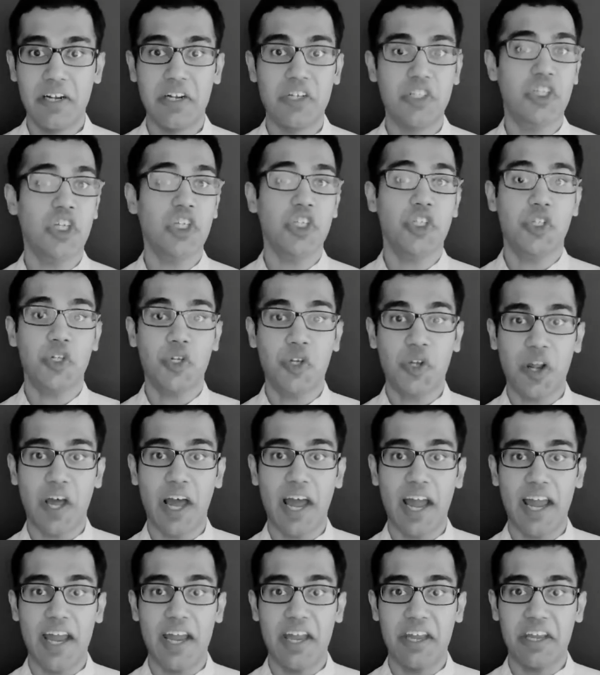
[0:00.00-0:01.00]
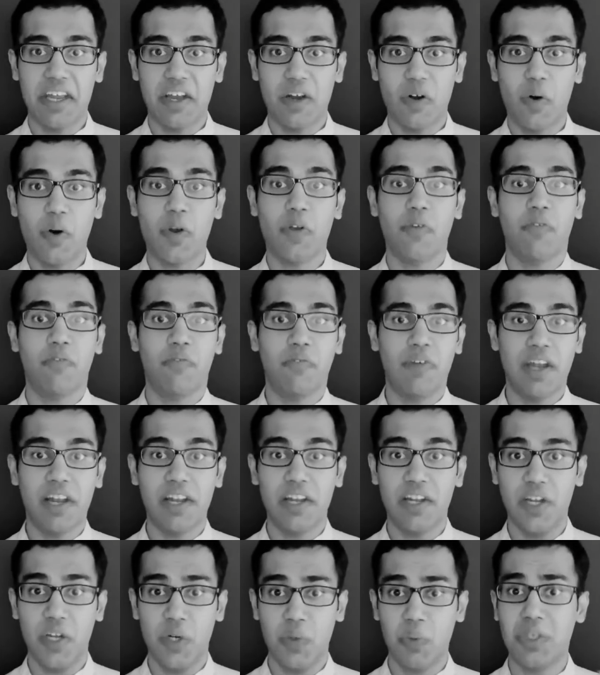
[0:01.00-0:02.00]
Just try or a
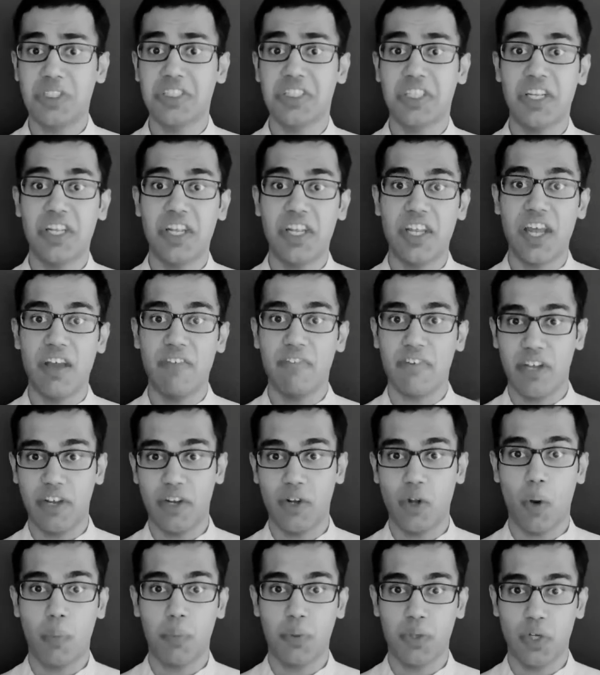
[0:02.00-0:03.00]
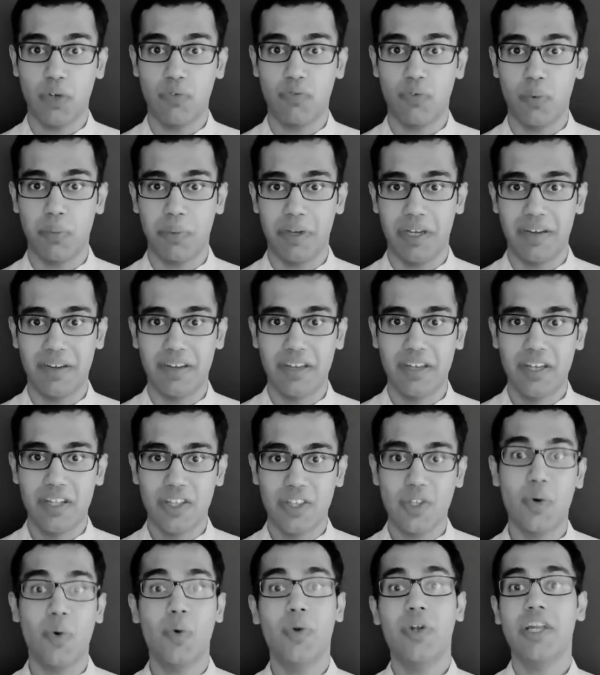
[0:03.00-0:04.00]
failure was never an option for me.
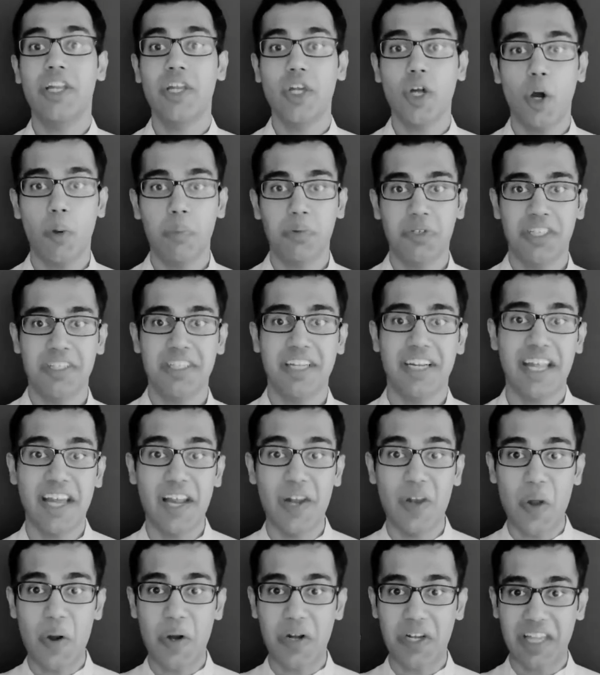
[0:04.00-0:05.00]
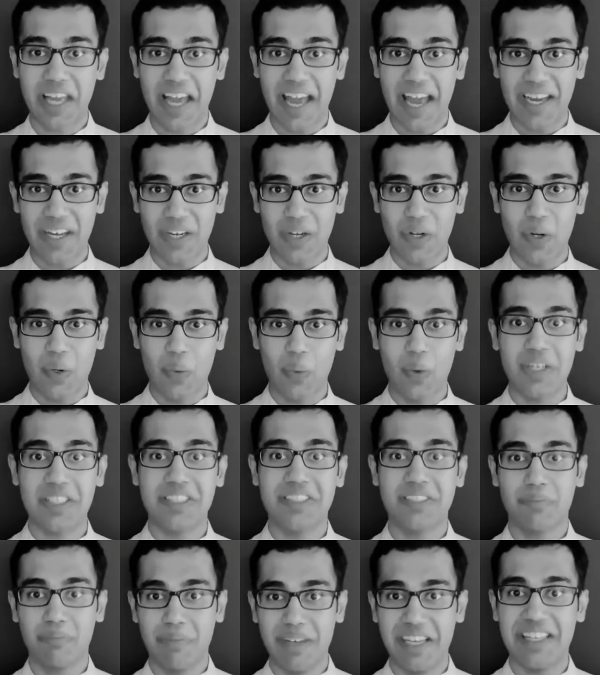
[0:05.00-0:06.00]
The only option that I looked at
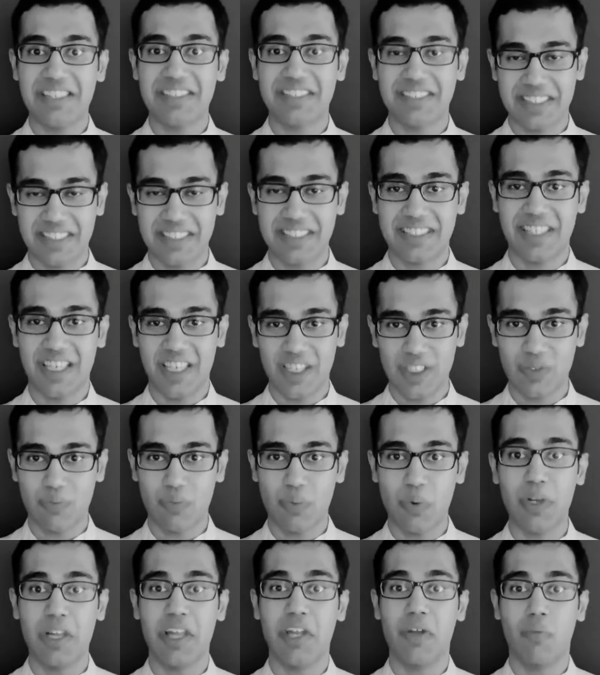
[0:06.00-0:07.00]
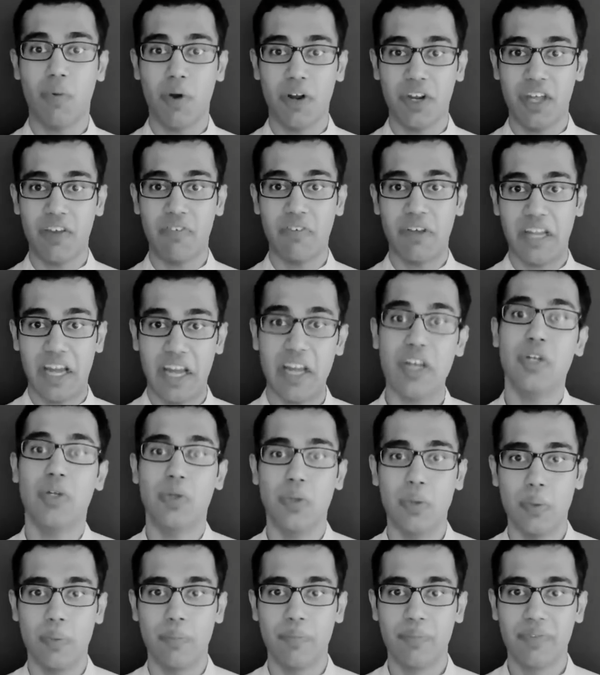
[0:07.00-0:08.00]
was being successful in whatever I
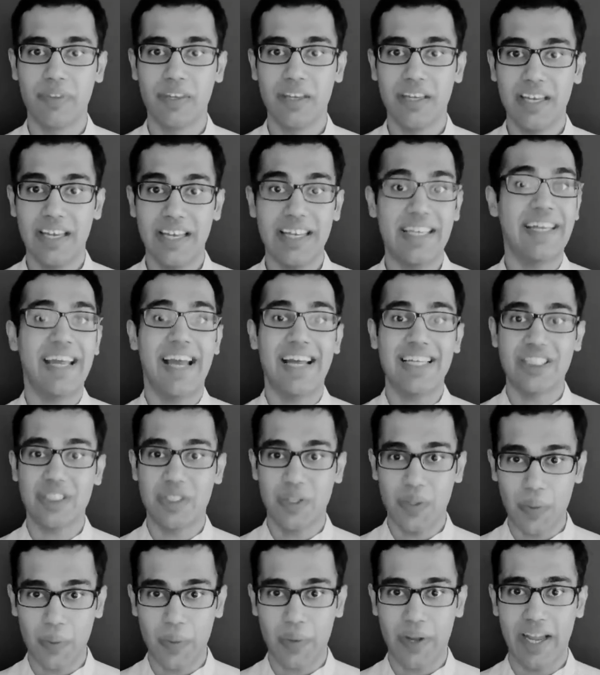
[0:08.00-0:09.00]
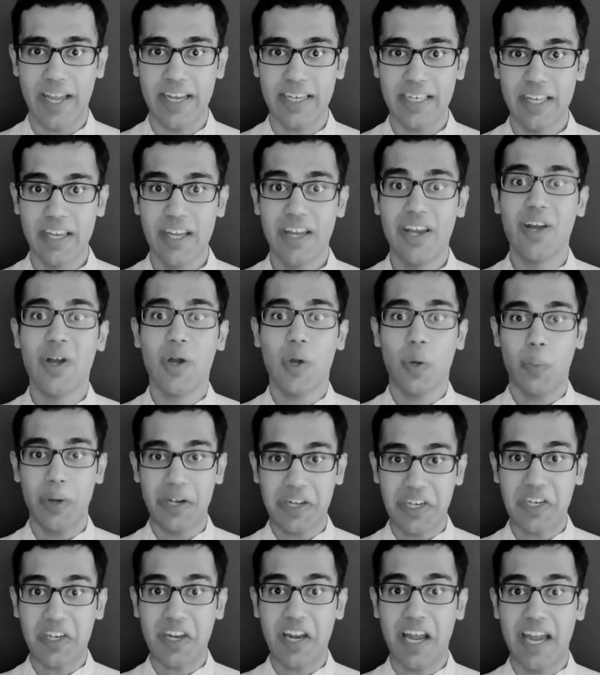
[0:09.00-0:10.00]
do. Yes, you're right.
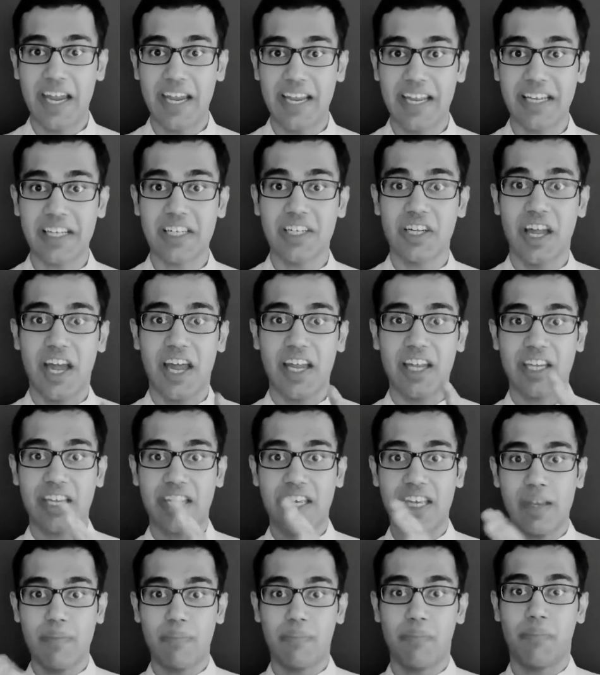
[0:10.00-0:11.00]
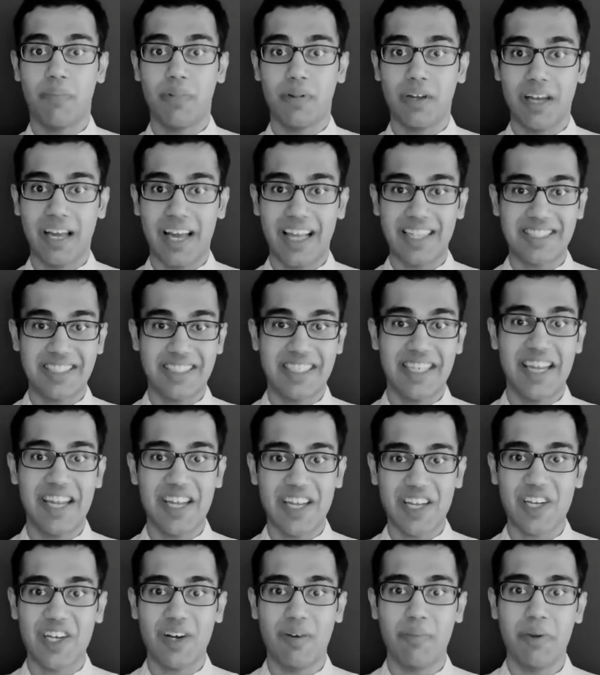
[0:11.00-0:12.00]
Quit trying and keep and
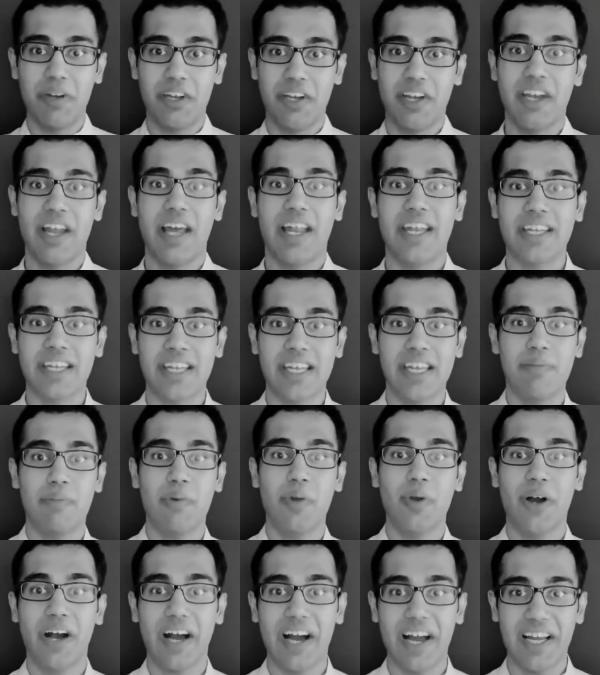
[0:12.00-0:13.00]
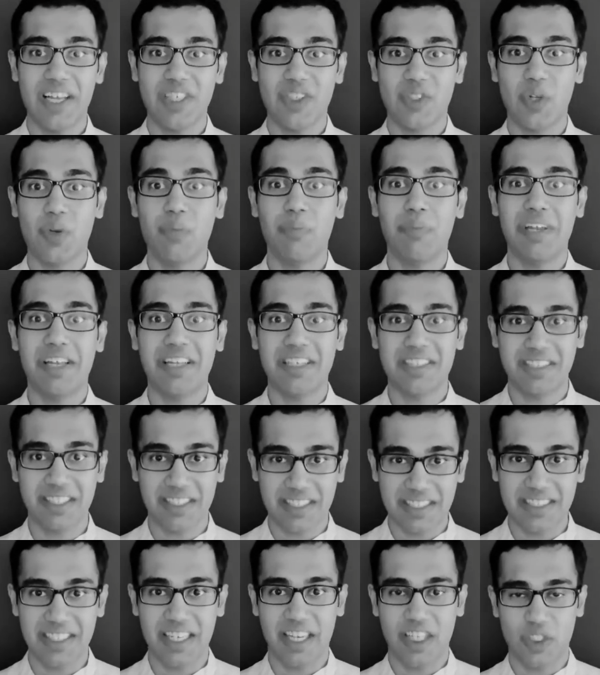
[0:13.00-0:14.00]
staying committed and keep your eyes on being
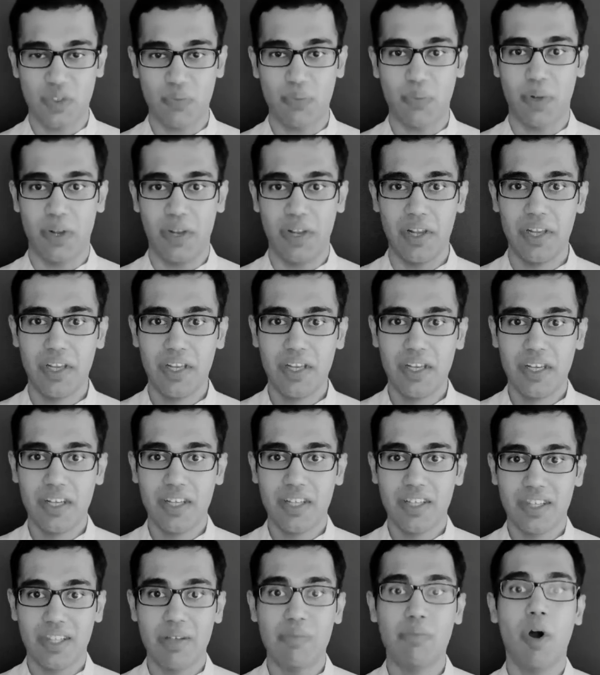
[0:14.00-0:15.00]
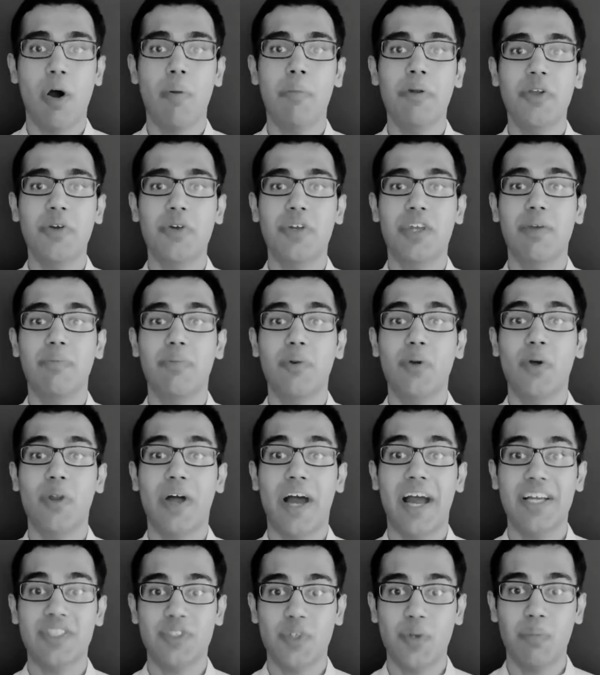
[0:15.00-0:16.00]
successful. The moment you keep your
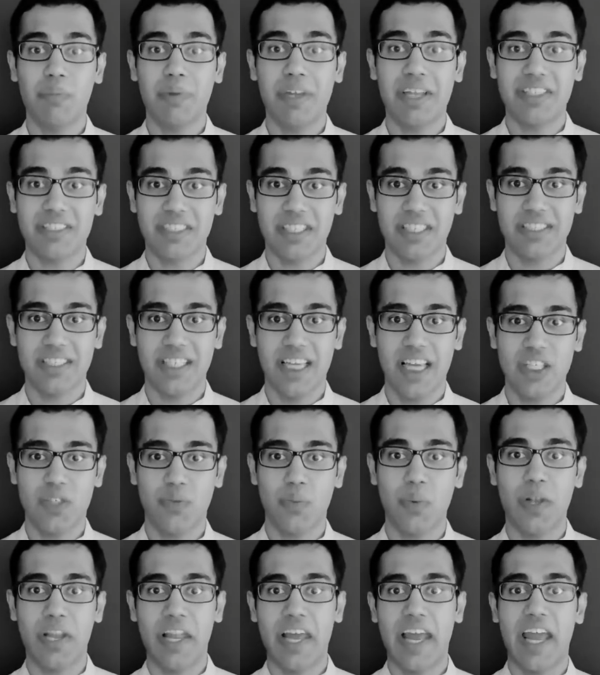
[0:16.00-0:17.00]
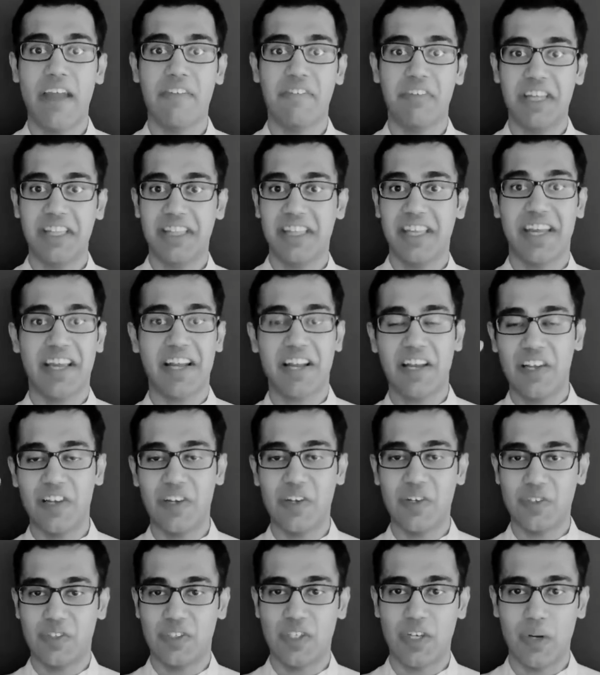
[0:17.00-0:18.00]
eyes on being successful, everything
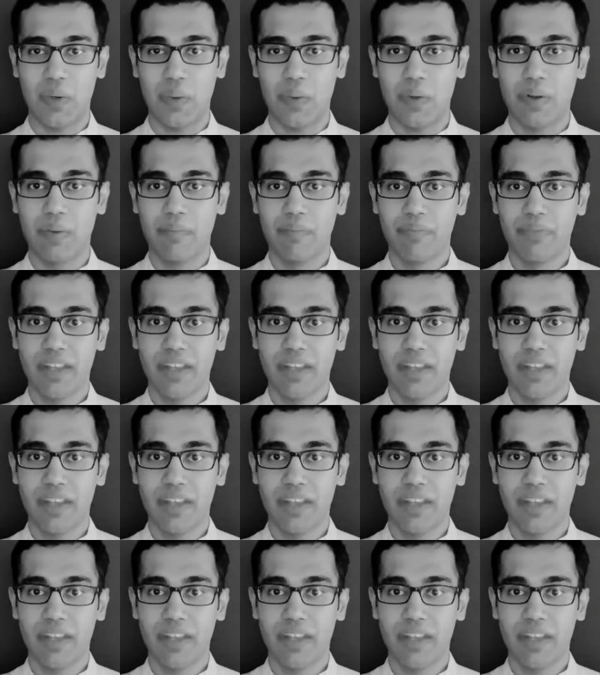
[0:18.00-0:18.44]
clears out.